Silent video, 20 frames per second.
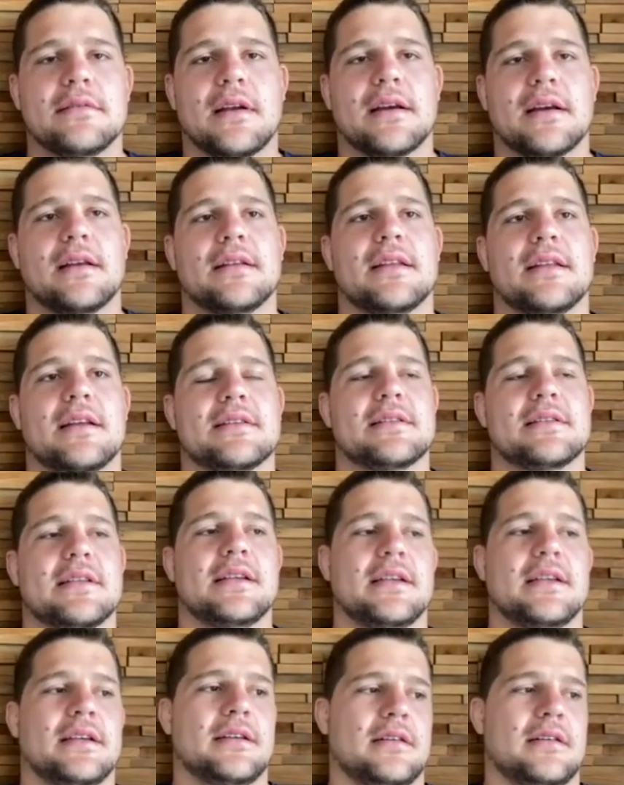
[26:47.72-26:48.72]
like
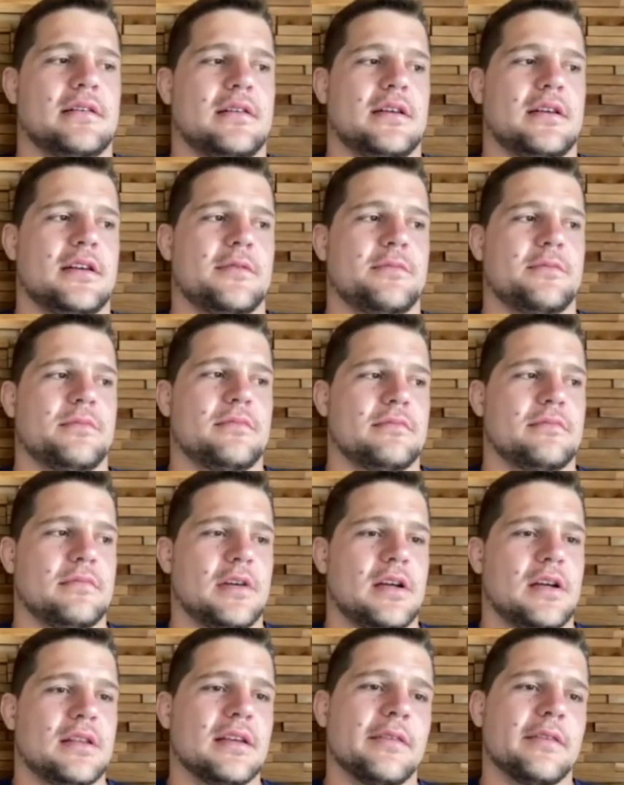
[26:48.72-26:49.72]
intensely.
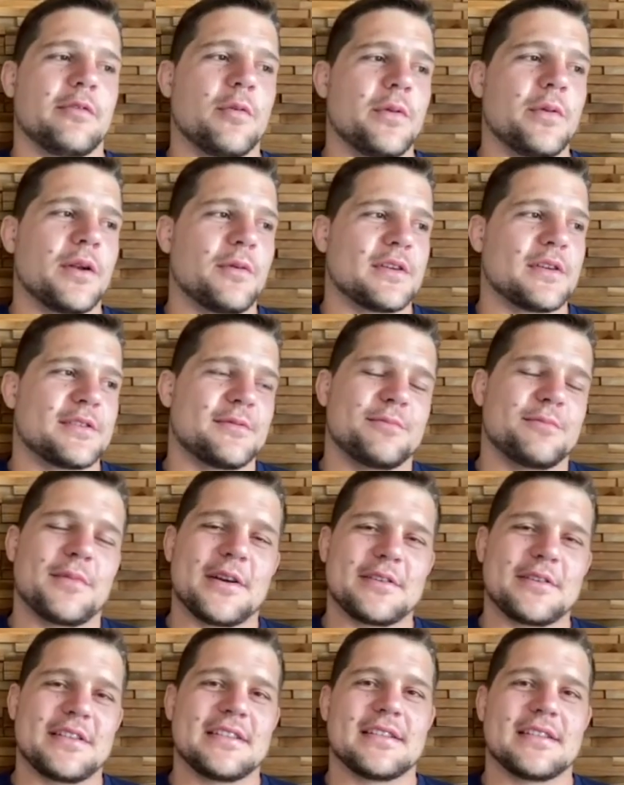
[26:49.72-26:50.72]
Um, I think for me it was
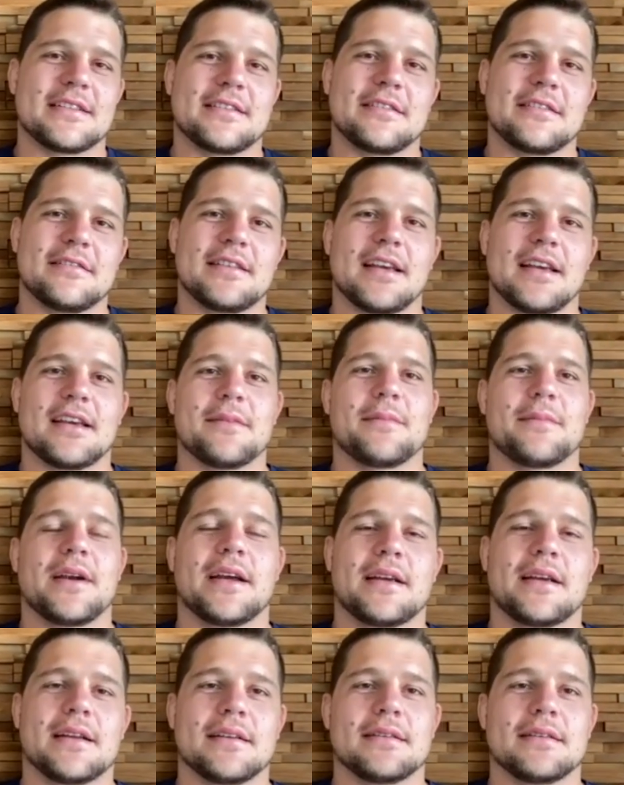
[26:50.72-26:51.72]
mostly just to take a
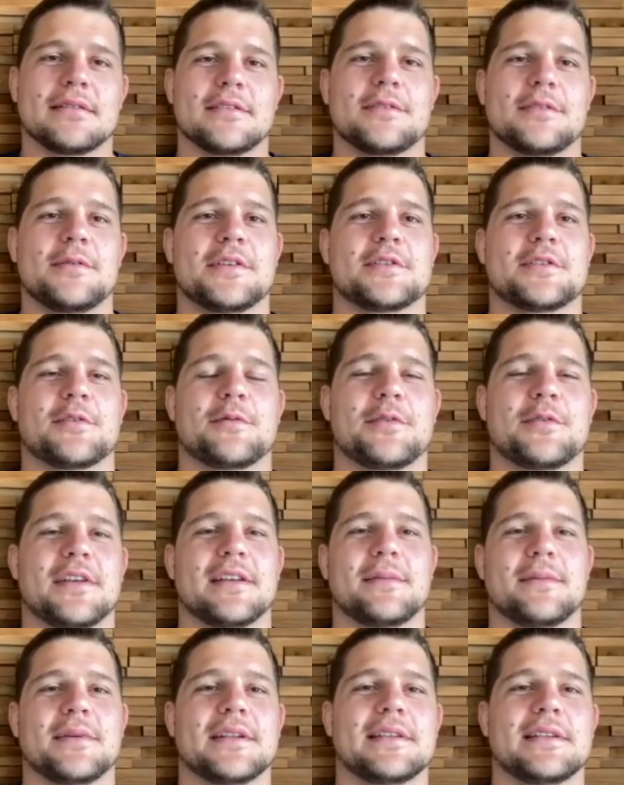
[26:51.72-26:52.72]
break and switch off a
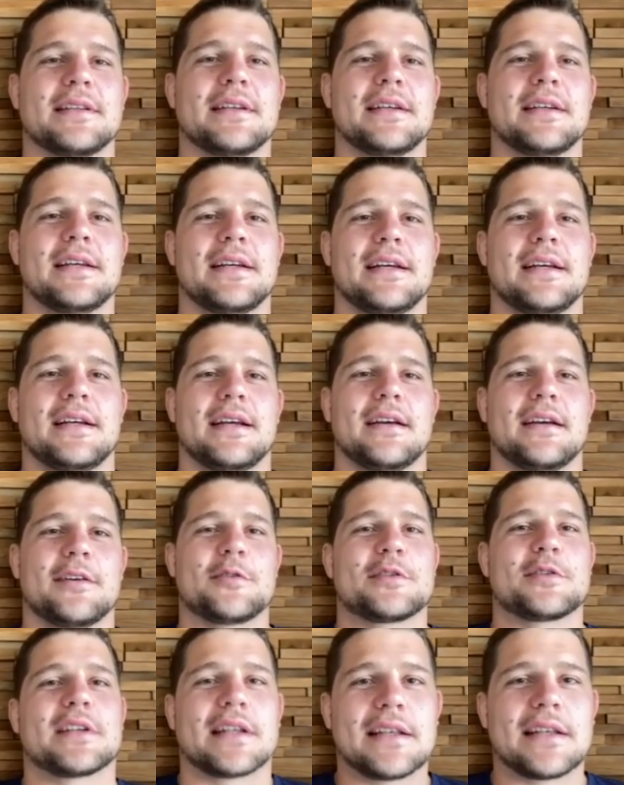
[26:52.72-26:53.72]
little bit
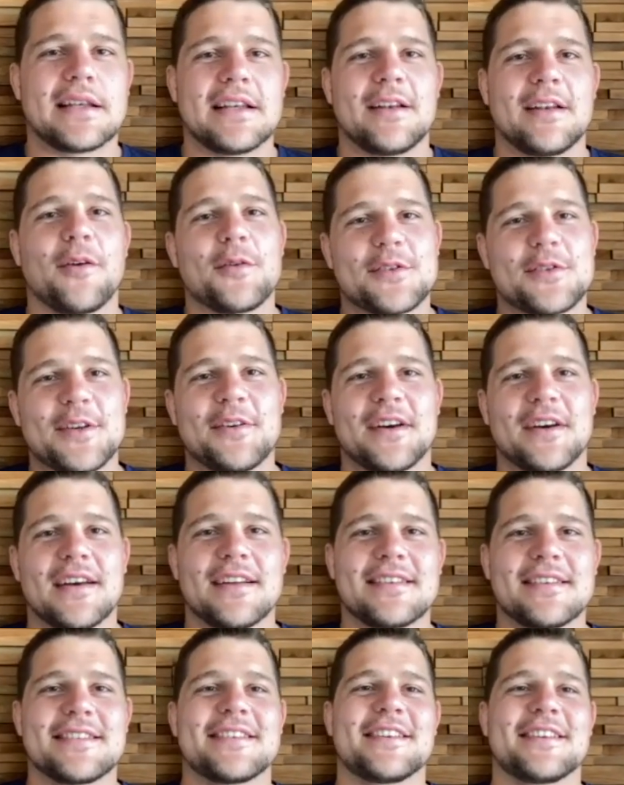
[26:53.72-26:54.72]
because uh, it, it also
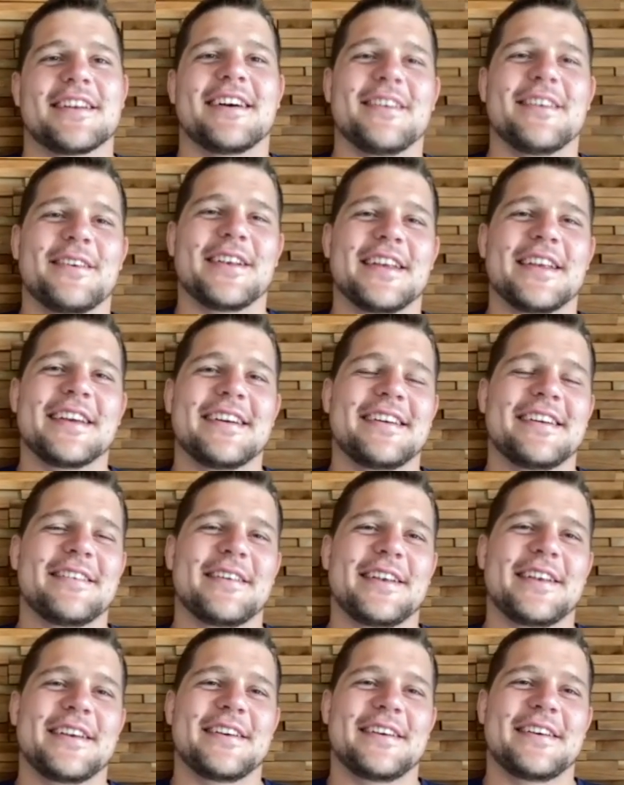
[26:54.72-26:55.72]
hurts, you know, when you
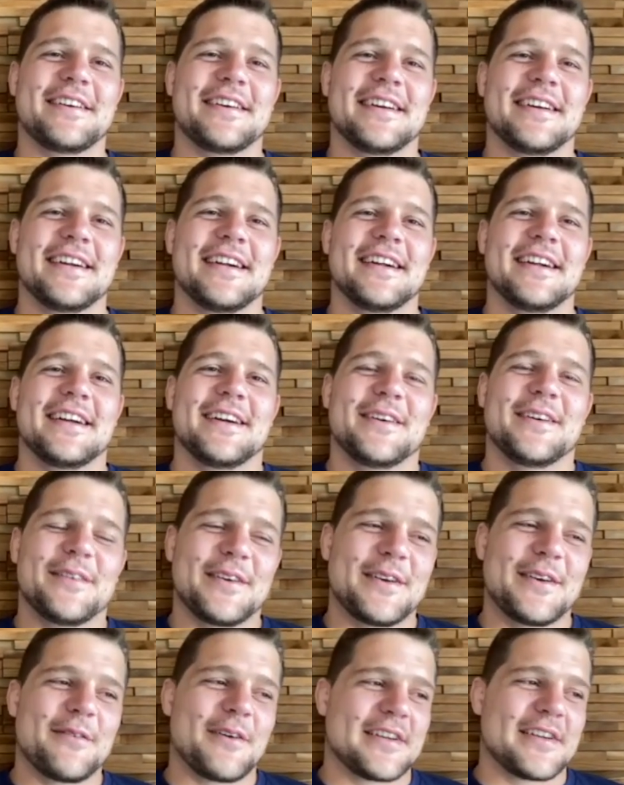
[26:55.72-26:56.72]
when you
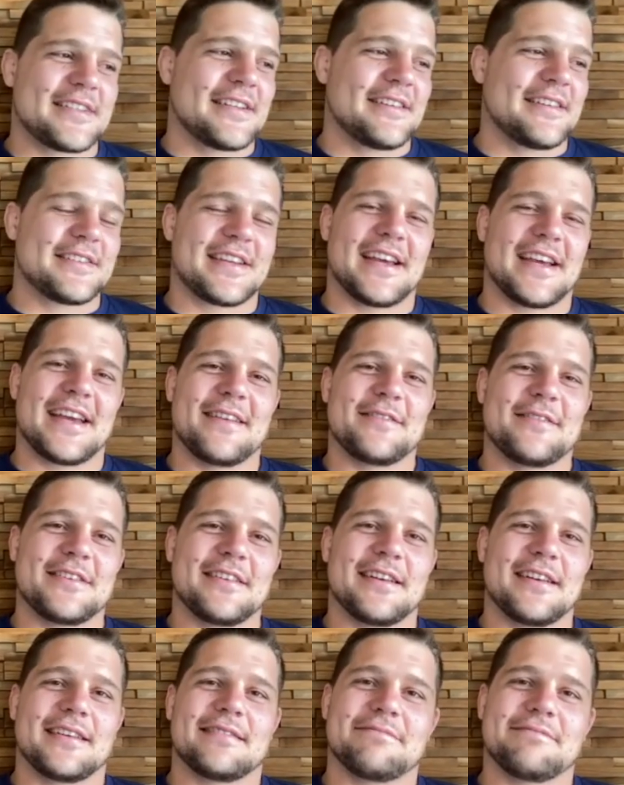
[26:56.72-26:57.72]
when you watch those games,
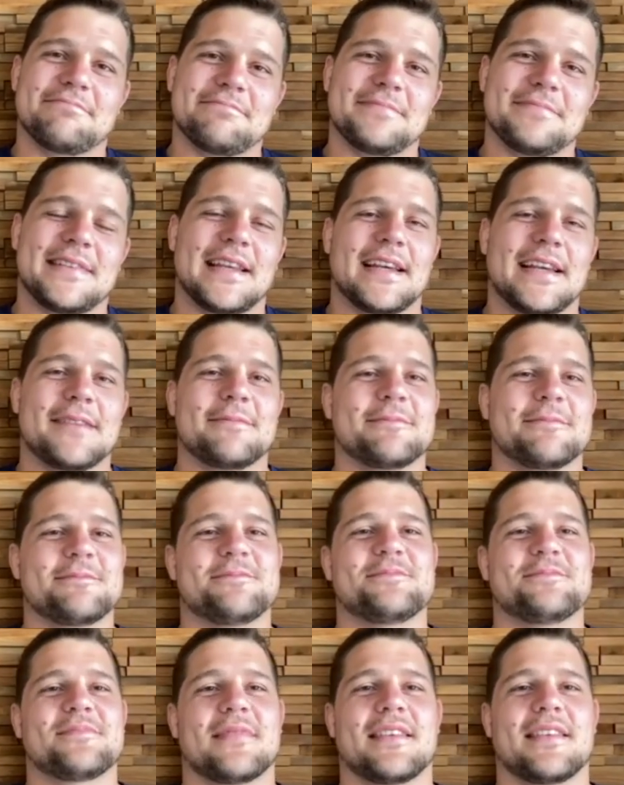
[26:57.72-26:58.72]
you're like, damn,
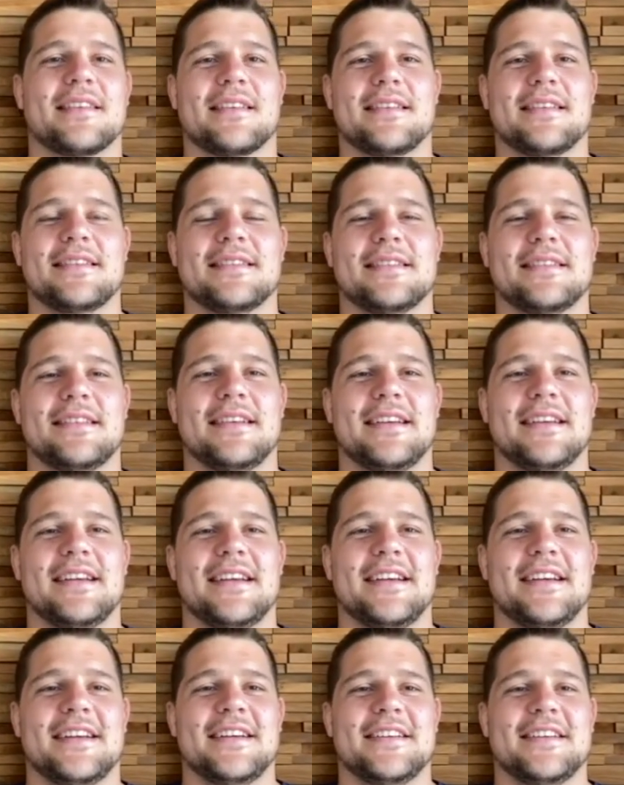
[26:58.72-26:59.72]

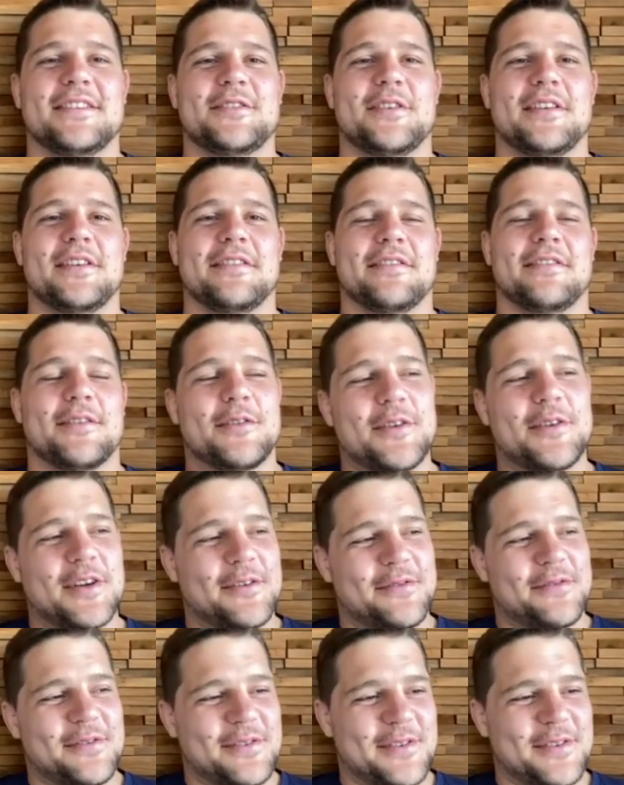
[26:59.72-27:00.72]
should have could
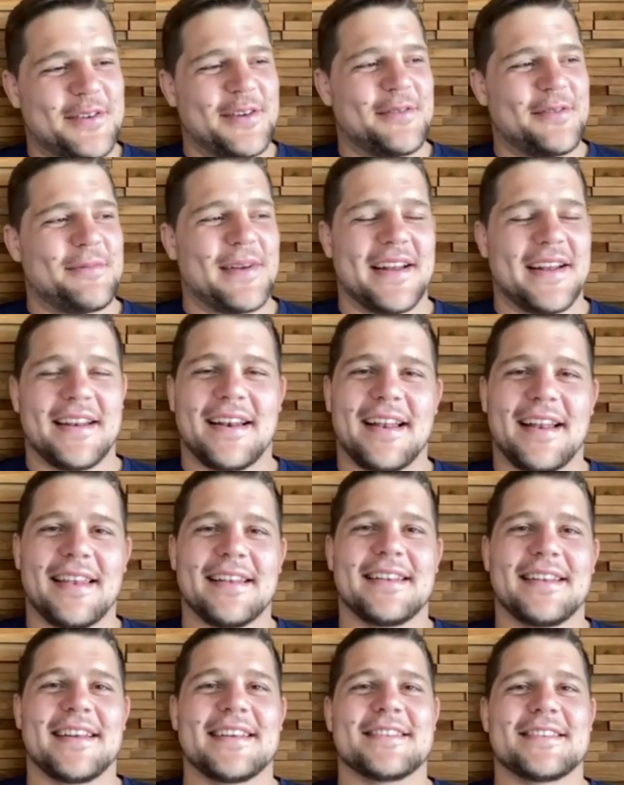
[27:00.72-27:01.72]
have could have played another
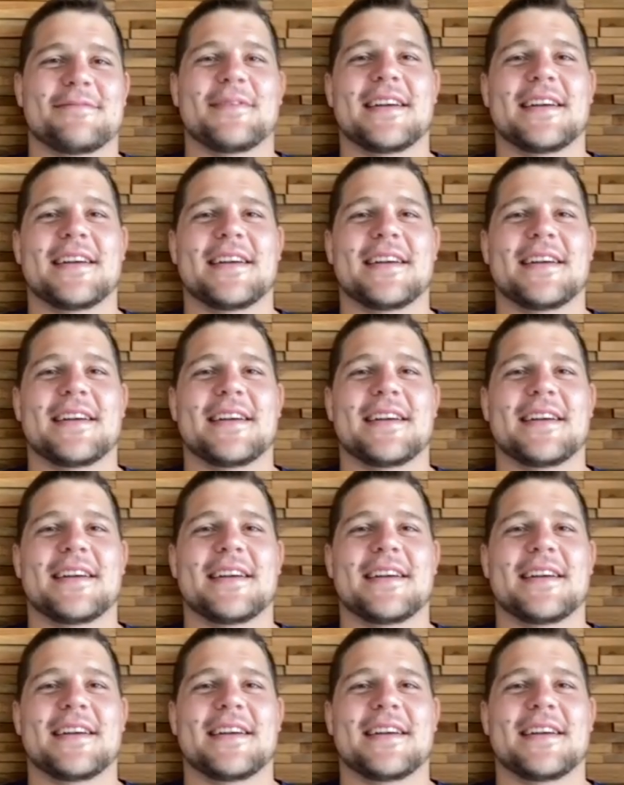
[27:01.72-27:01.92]
test